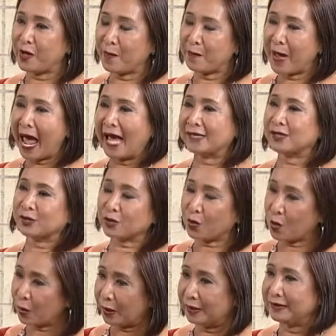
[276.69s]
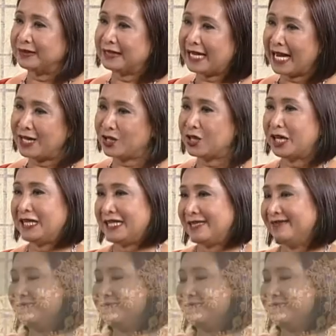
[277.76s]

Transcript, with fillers: the past or the yes. ancient.